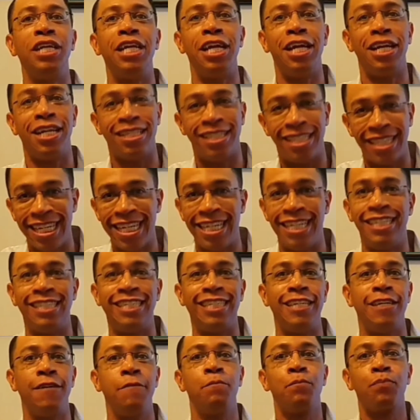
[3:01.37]
you need is
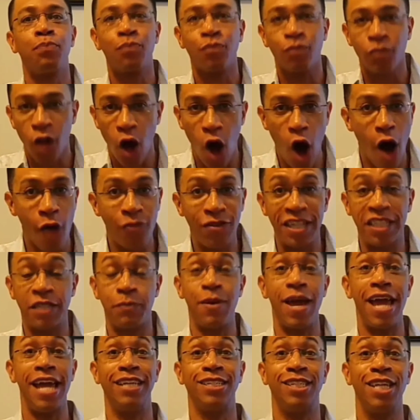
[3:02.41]
easy on
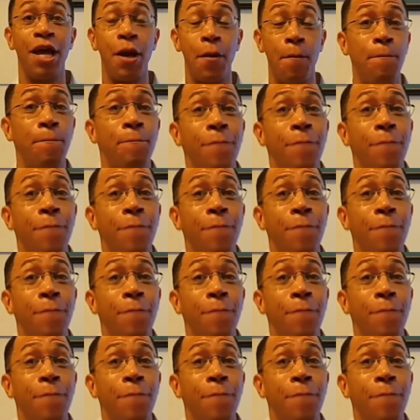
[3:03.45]
this page.